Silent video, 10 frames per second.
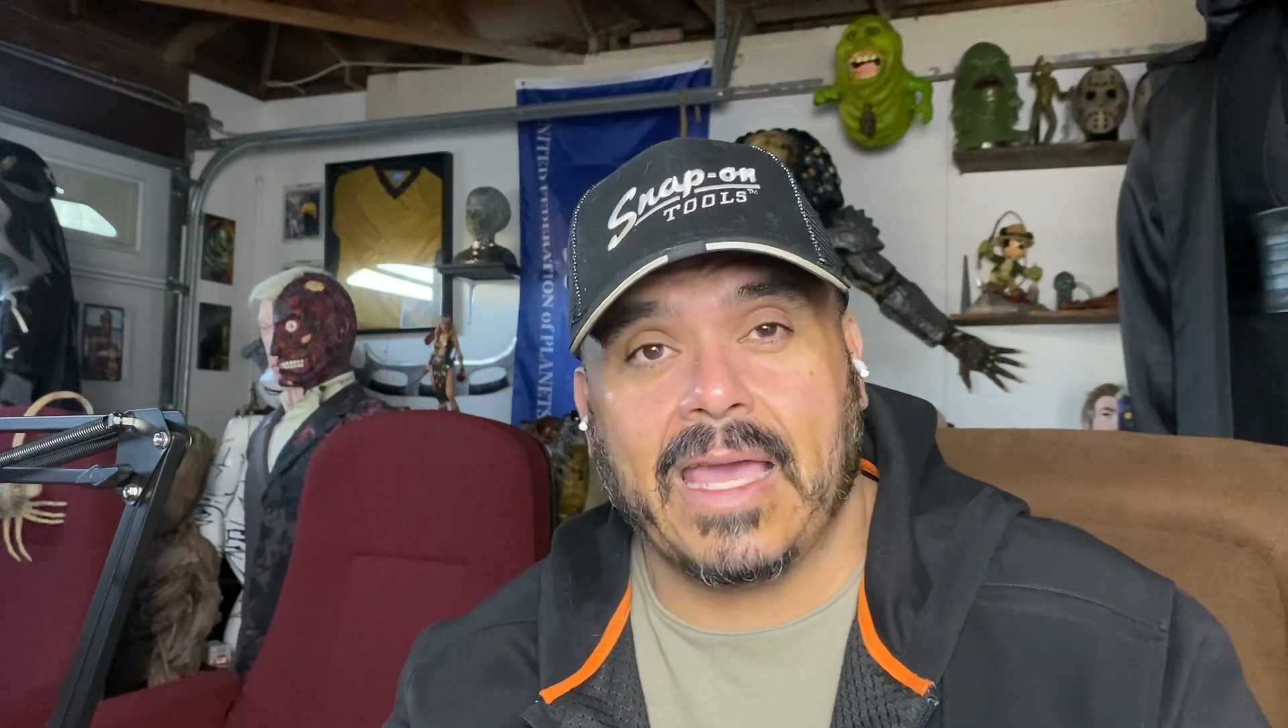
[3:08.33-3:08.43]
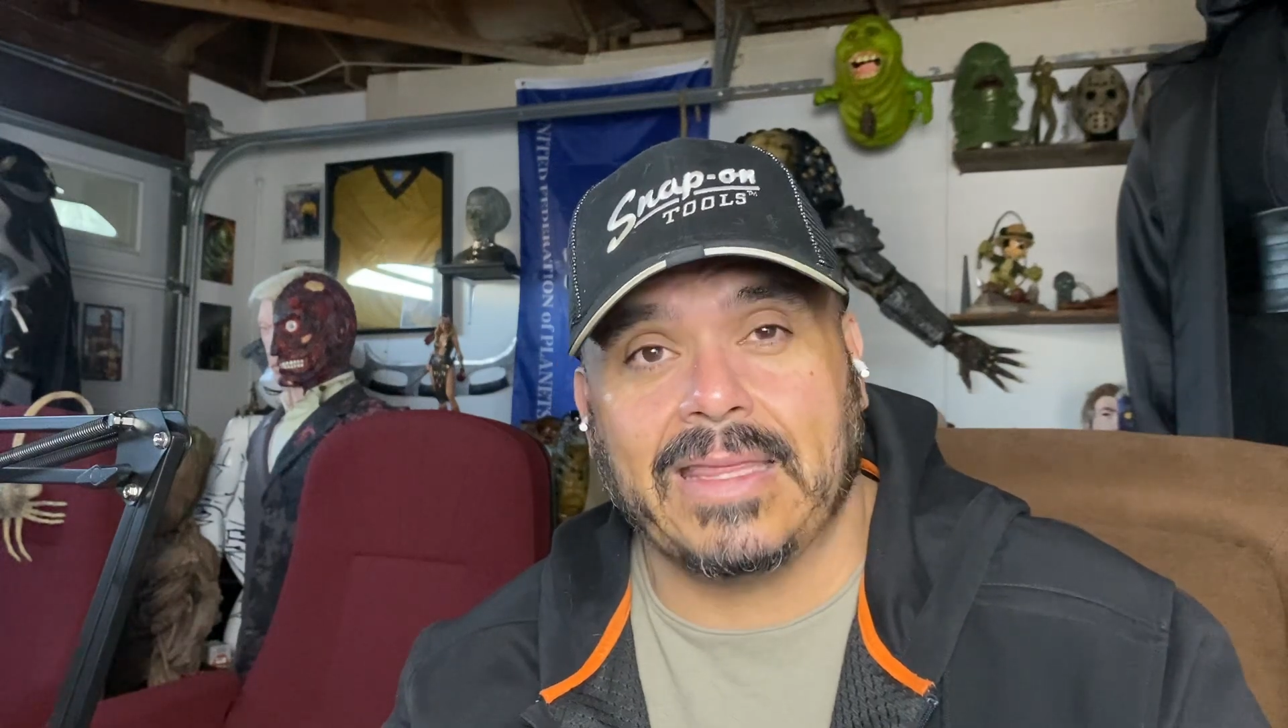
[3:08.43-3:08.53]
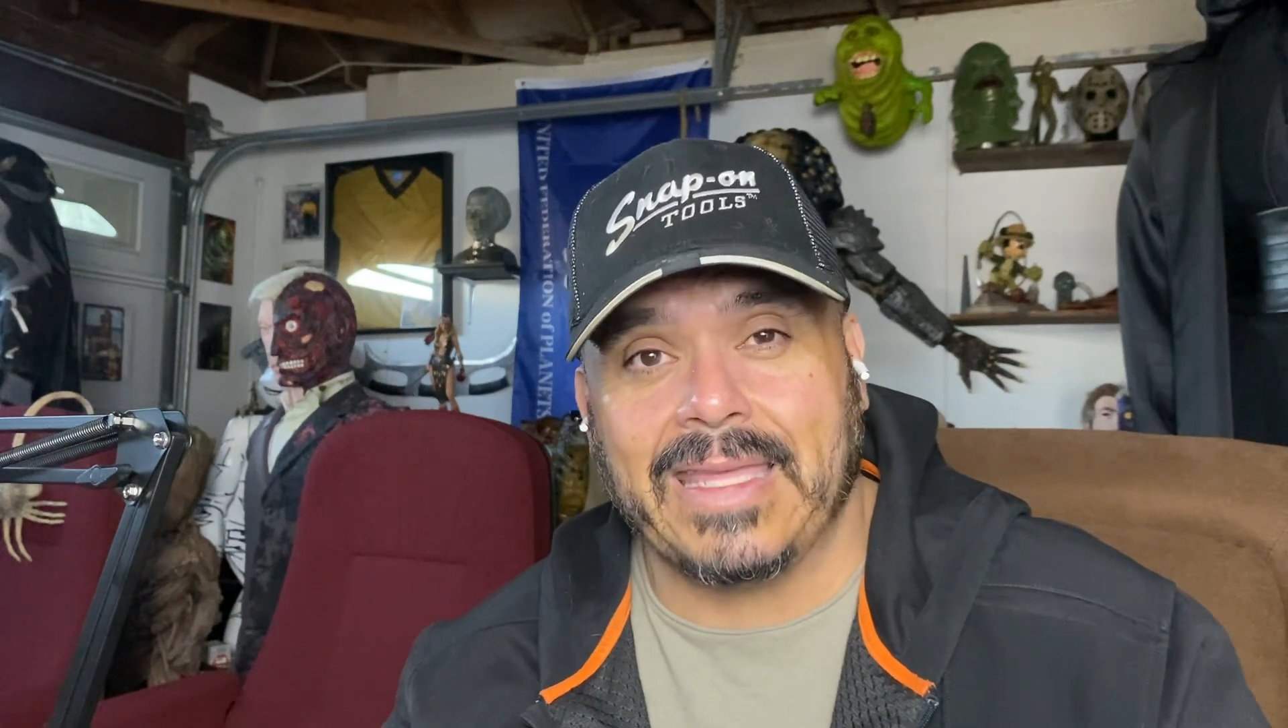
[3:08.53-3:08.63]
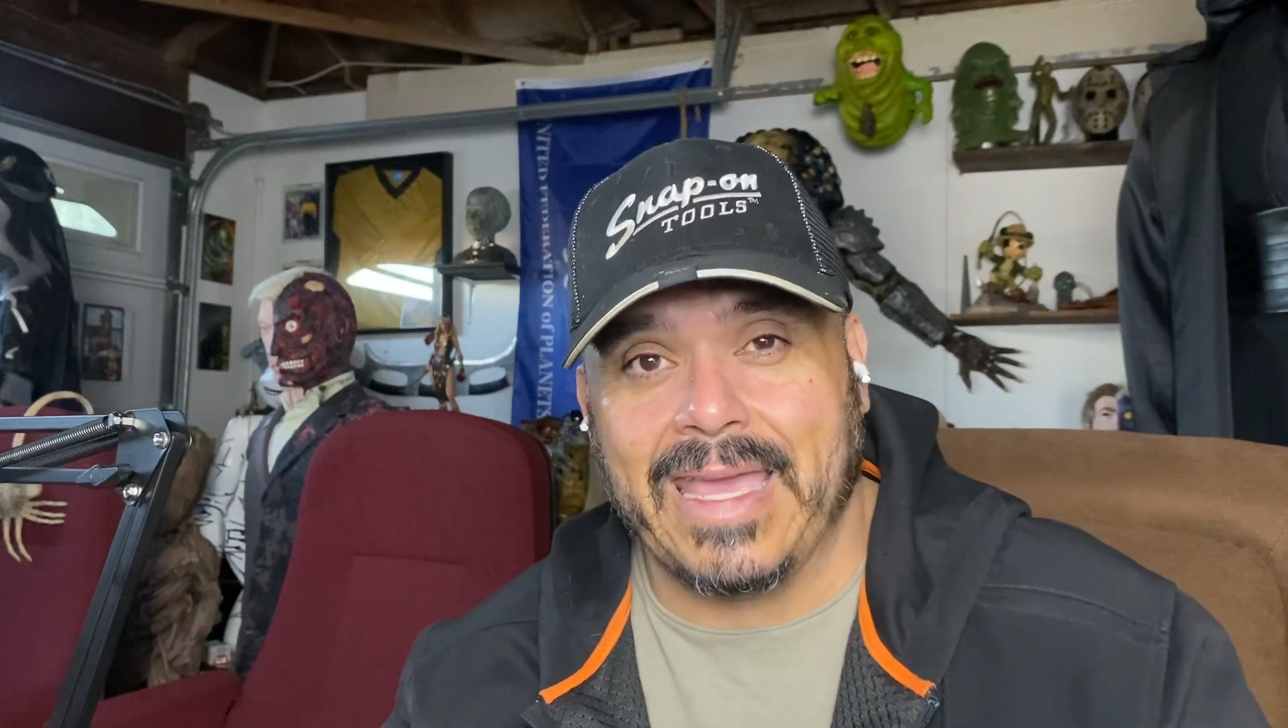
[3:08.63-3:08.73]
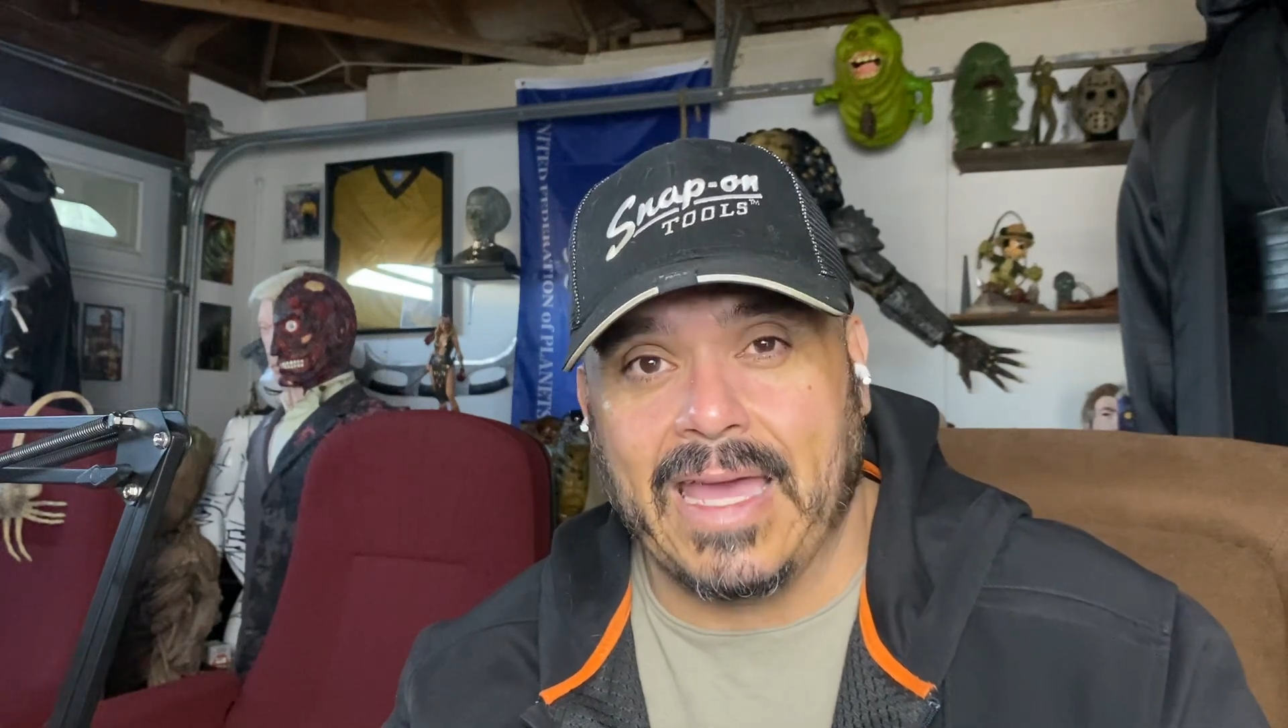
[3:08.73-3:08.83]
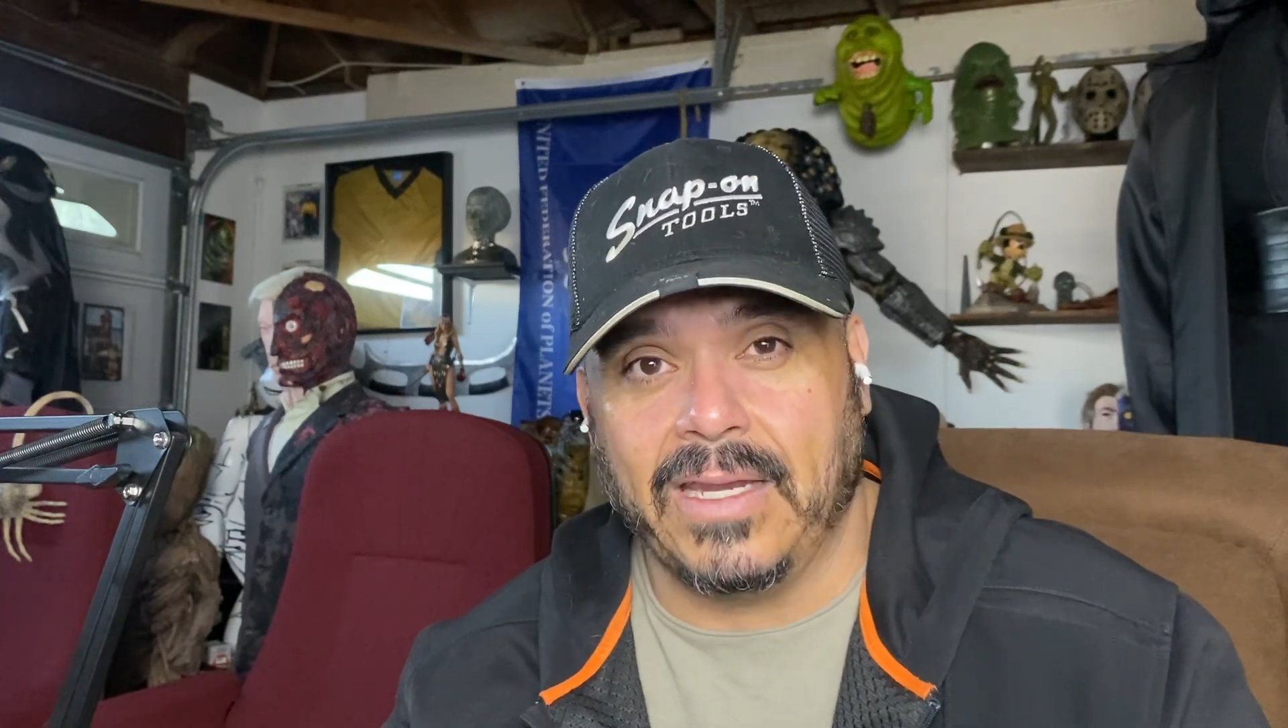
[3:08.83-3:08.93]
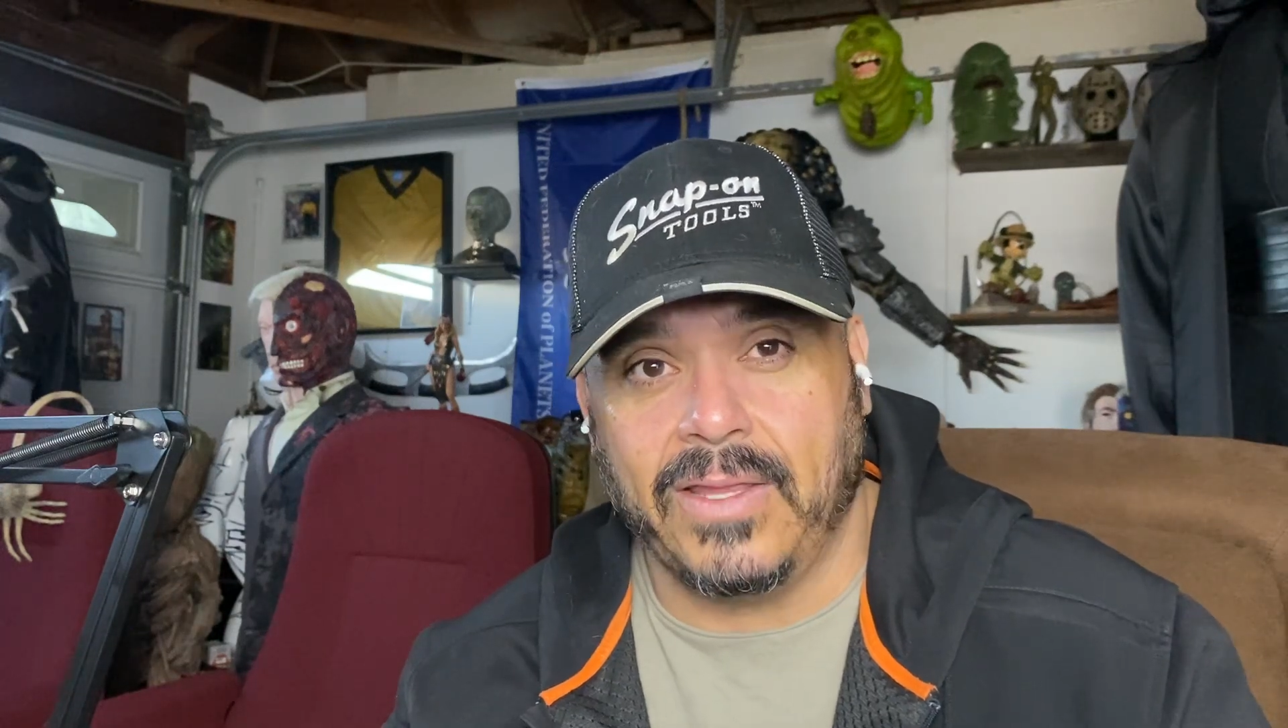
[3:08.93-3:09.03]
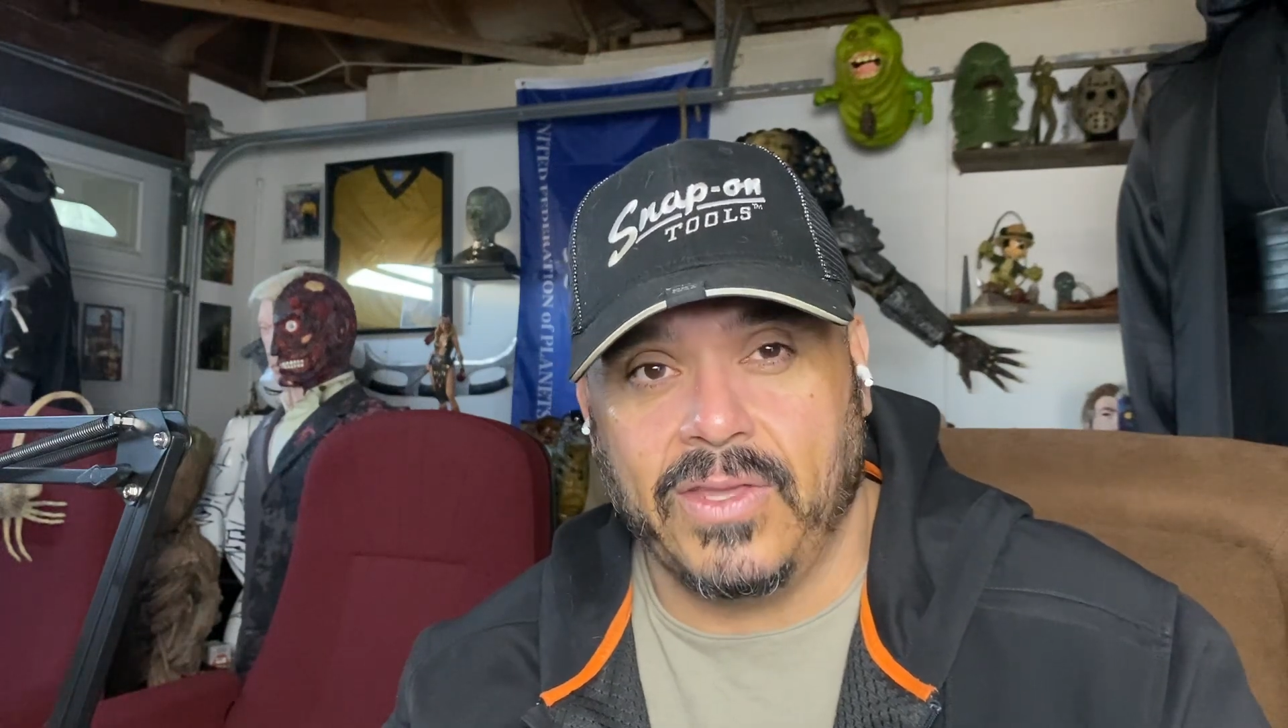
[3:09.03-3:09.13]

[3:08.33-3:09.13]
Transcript: at the end,